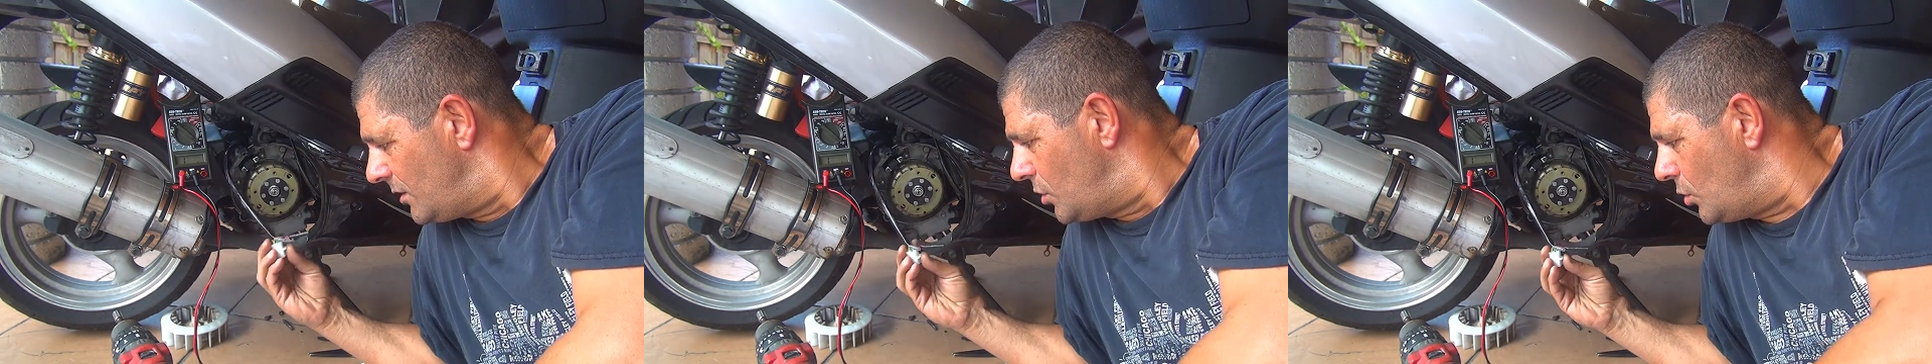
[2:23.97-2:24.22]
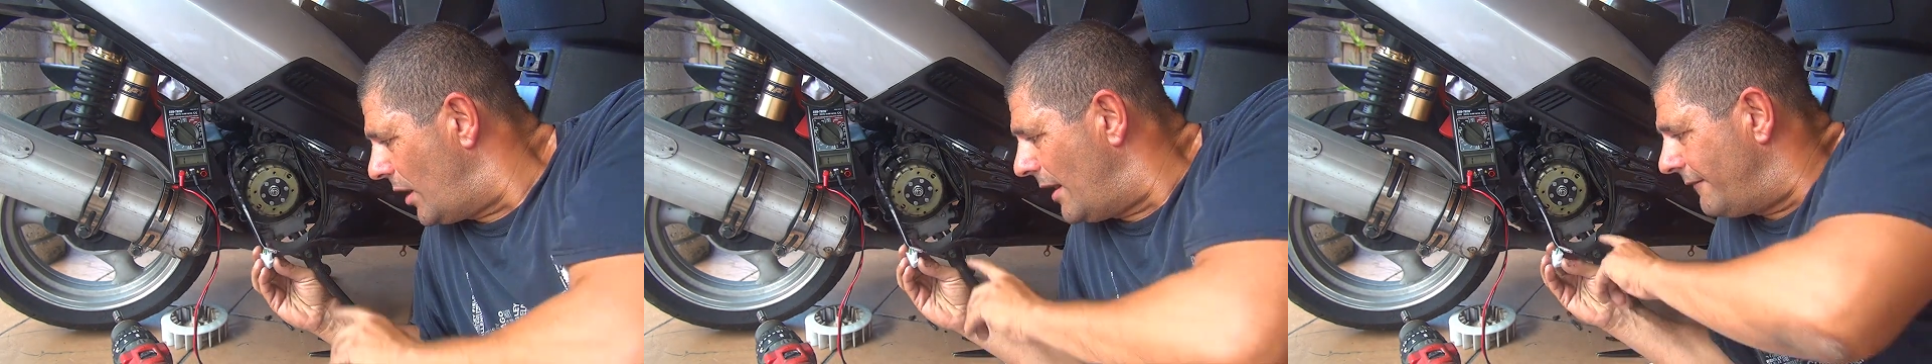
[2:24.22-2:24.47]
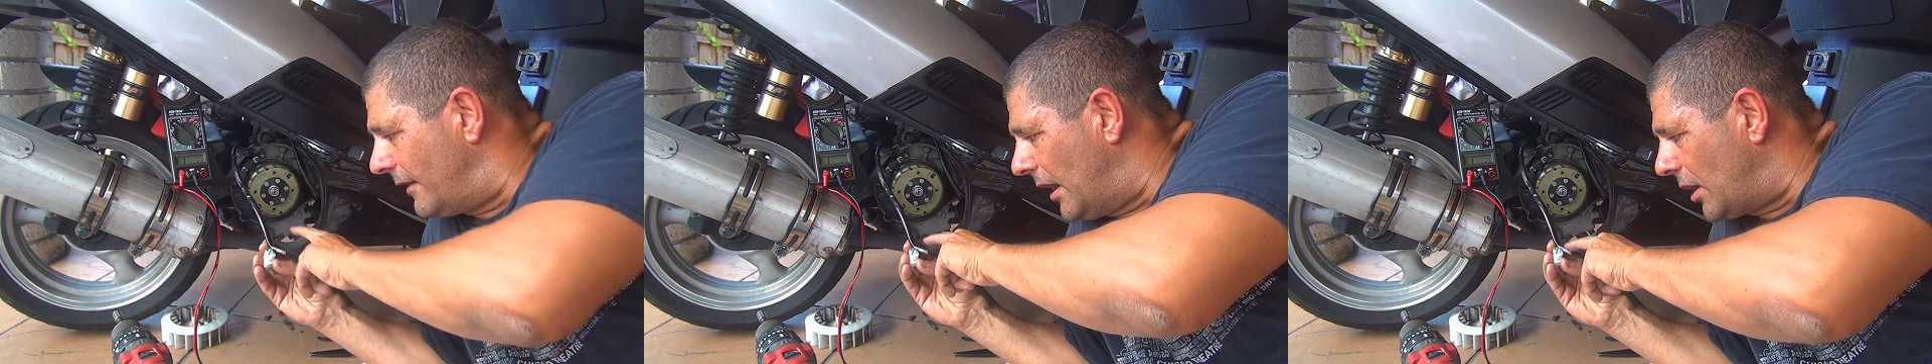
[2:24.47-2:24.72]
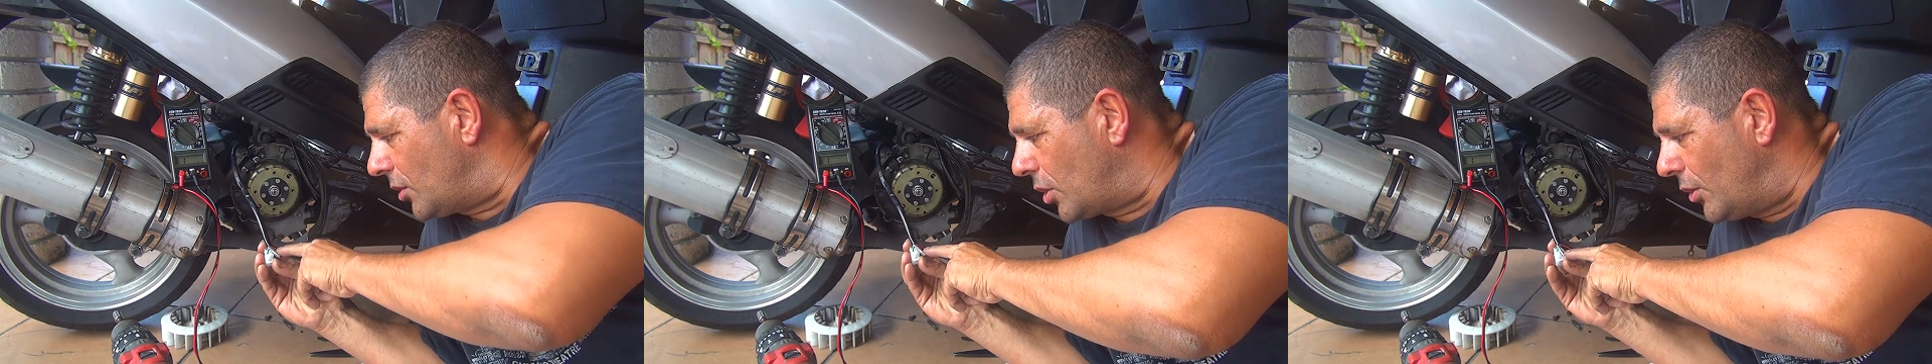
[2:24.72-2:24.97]
you have a
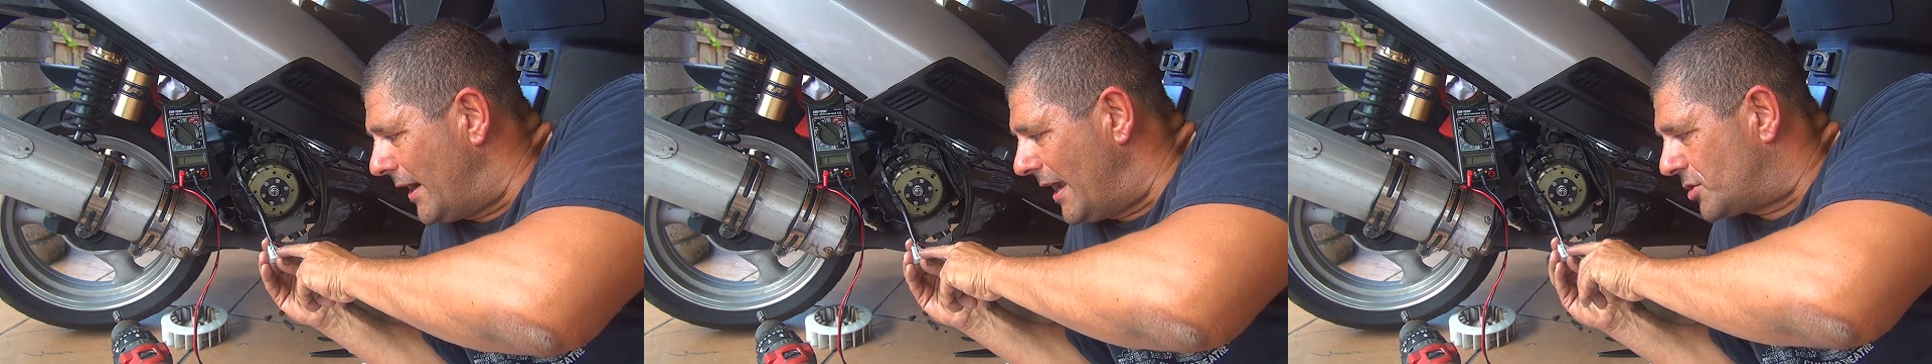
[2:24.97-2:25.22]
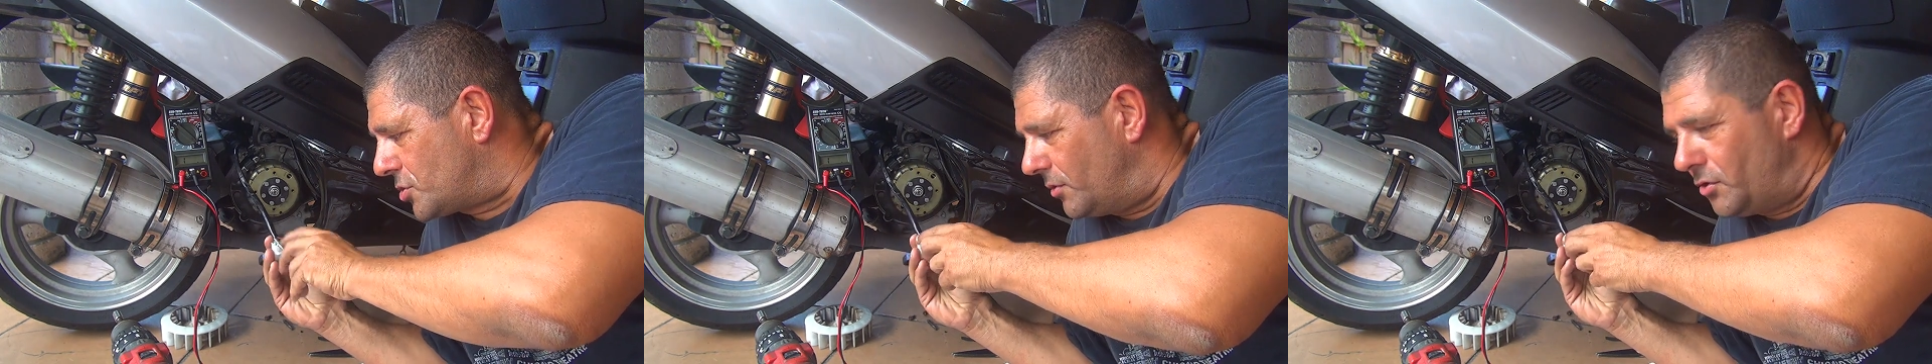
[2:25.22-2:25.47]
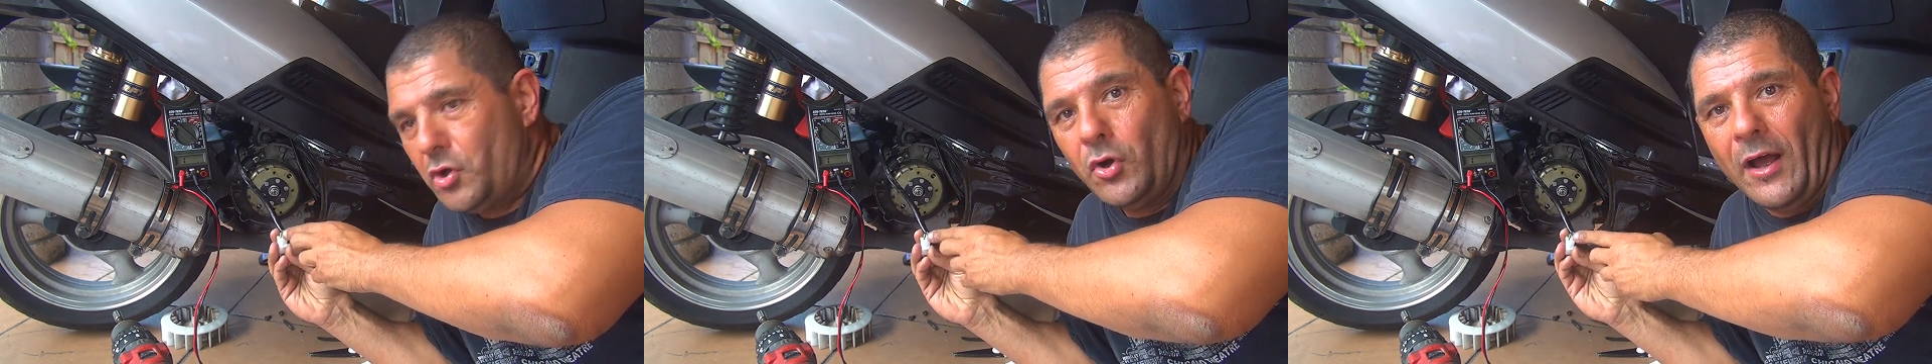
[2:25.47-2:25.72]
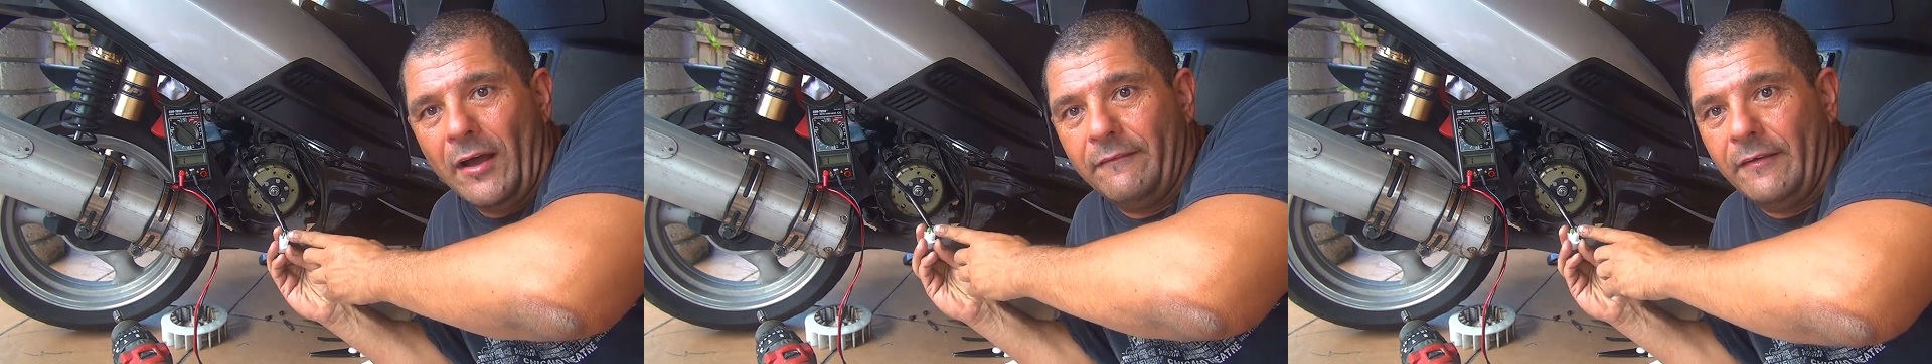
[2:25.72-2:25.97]
lot of connection. You
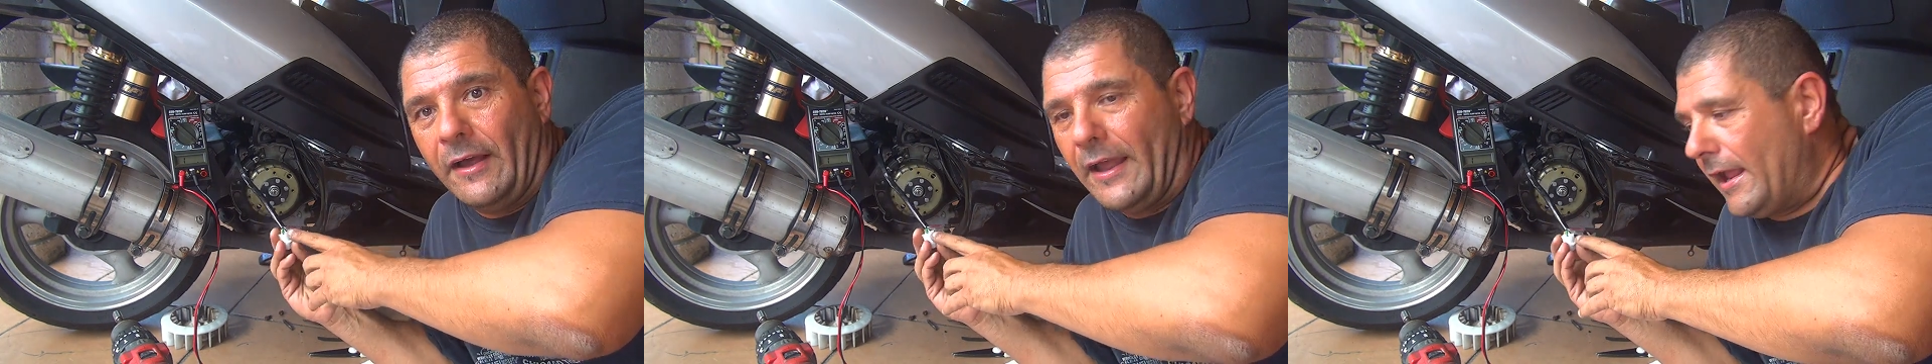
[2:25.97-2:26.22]
have a,